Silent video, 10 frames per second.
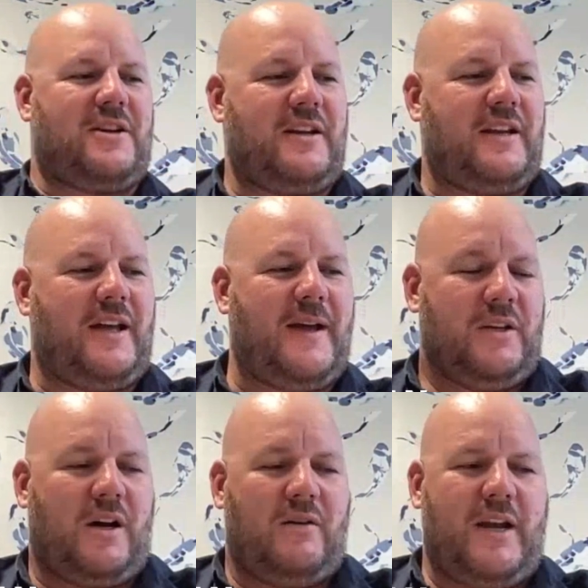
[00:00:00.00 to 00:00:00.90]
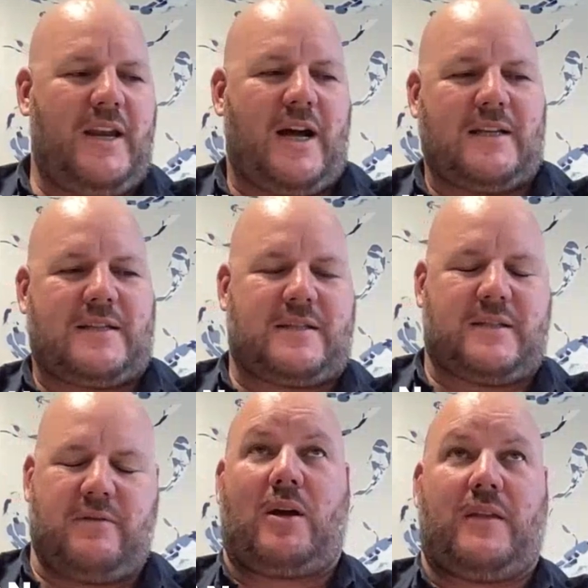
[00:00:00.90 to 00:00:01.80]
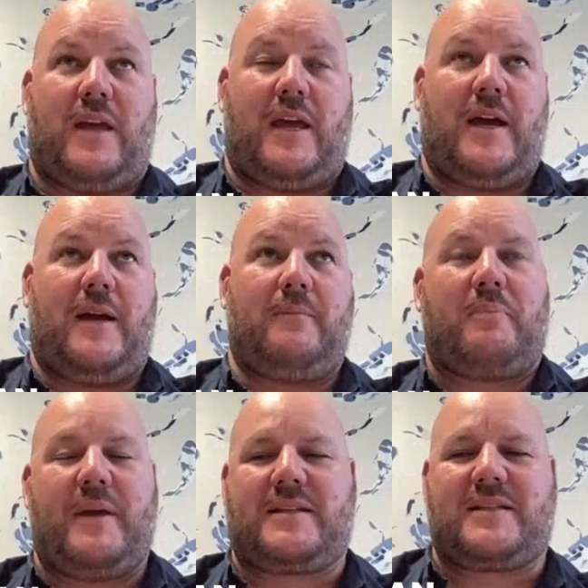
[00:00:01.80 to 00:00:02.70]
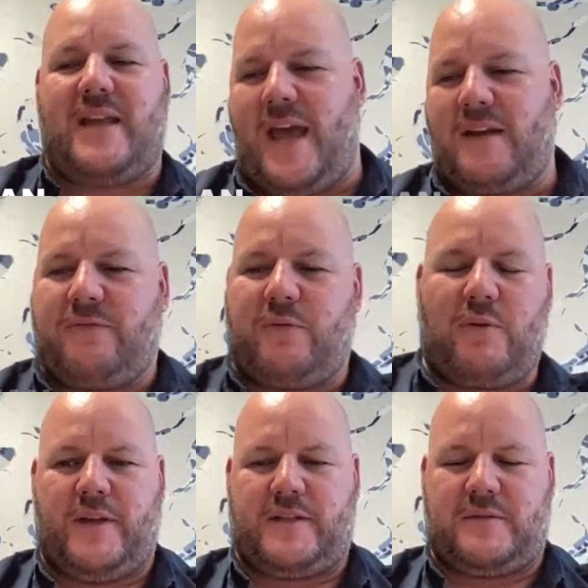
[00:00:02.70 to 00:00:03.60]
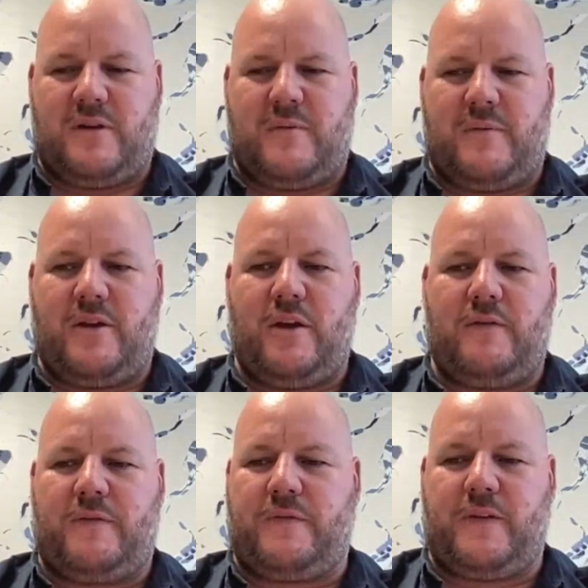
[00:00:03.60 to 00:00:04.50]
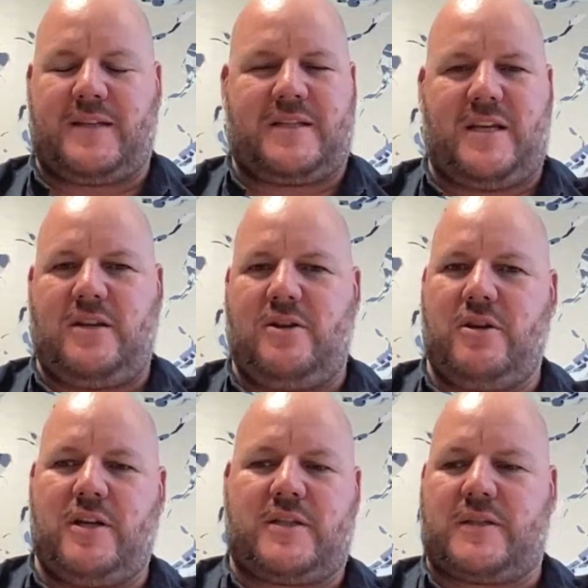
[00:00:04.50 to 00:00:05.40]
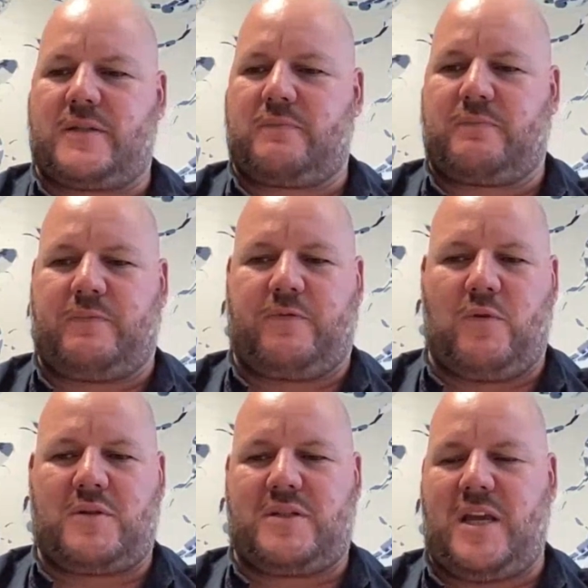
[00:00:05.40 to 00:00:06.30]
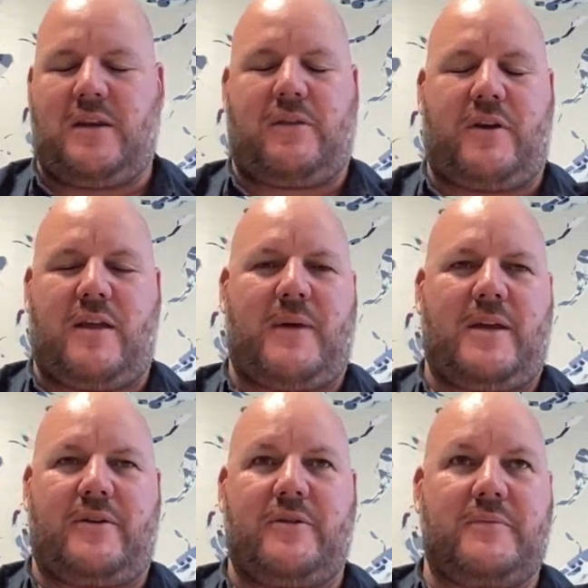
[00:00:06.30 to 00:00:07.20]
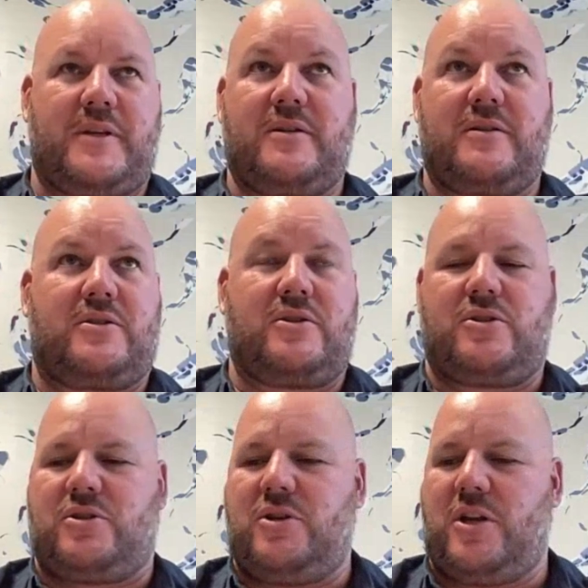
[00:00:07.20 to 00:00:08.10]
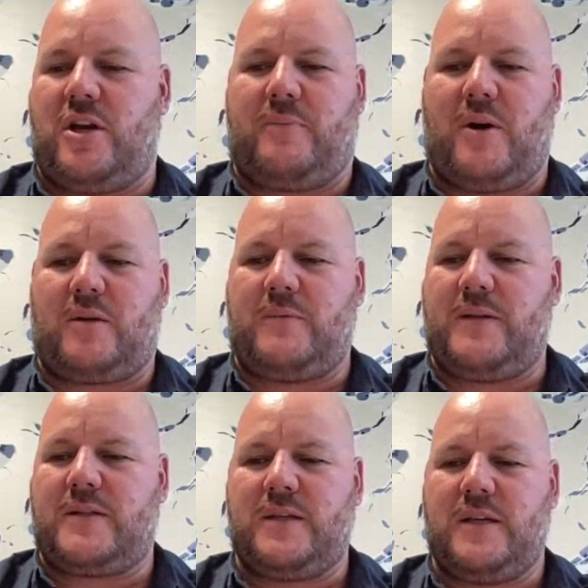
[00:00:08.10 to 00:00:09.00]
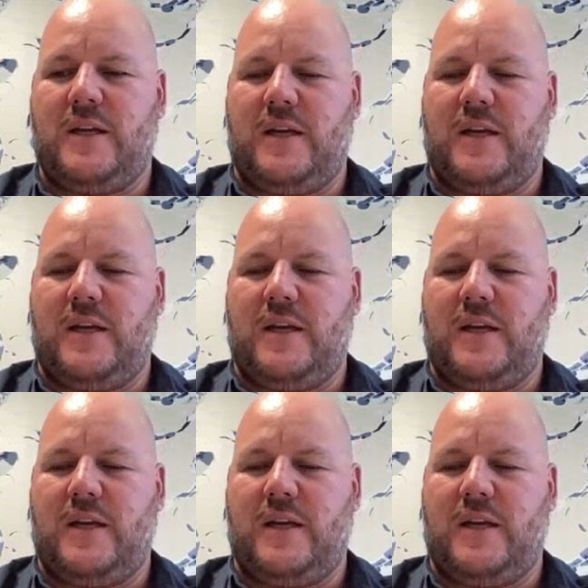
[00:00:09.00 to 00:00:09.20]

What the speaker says: John. Yeah, a really nice block there on a big stand, 4,000 square meter earth, 16 units, 14 3-bedrooms and 2 studio apartments.